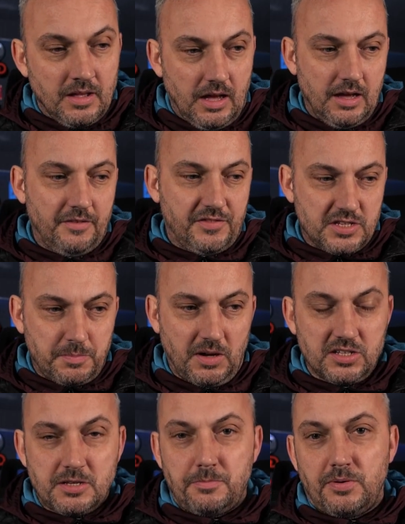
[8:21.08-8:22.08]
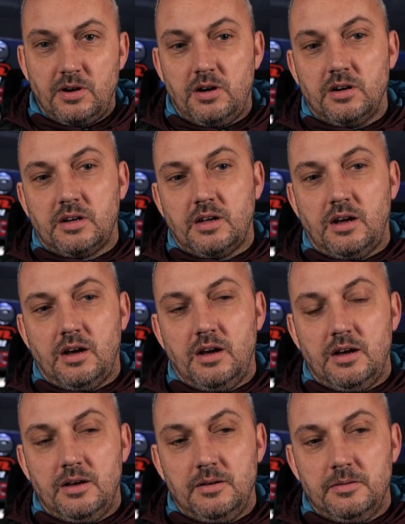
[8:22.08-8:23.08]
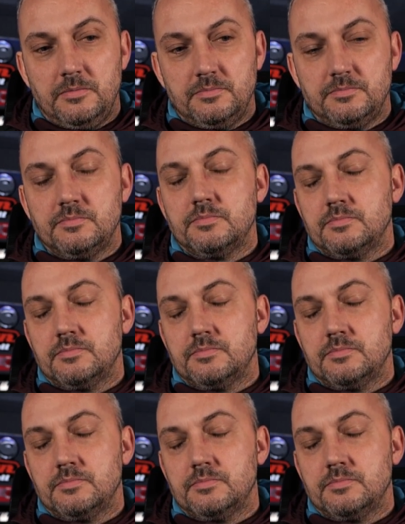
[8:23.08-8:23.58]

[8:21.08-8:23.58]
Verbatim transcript: uh, for Sparta Prague. Um,